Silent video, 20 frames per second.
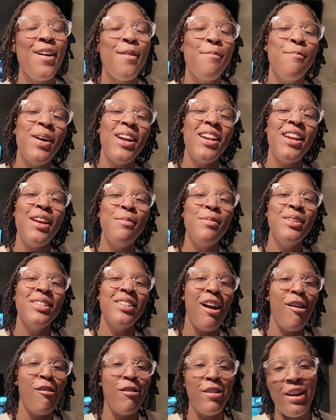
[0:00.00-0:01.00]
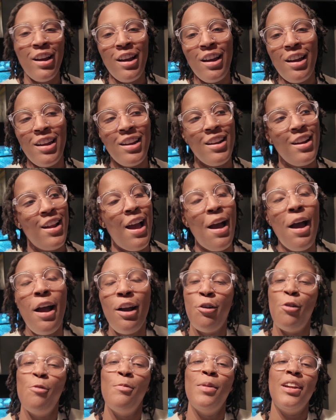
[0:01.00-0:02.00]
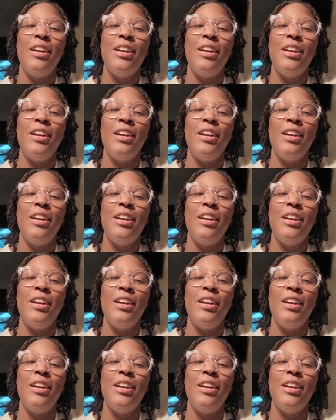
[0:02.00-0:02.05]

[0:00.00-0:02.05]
My name is Ariane. I go by